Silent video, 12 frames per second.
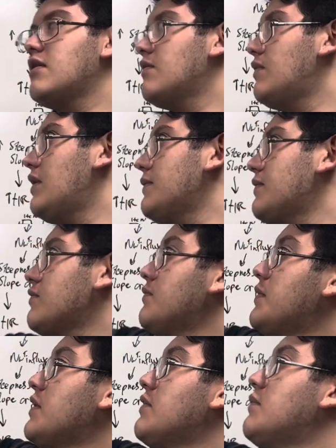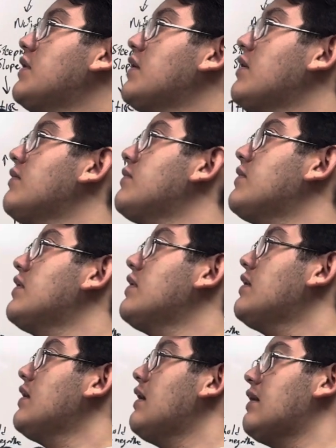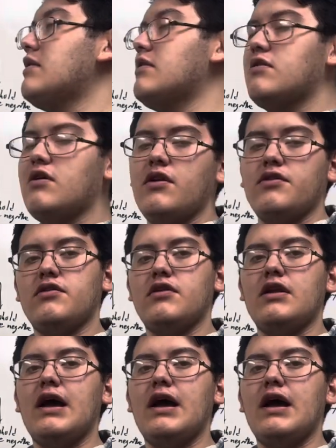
what happens when beta 1 comes in and causes an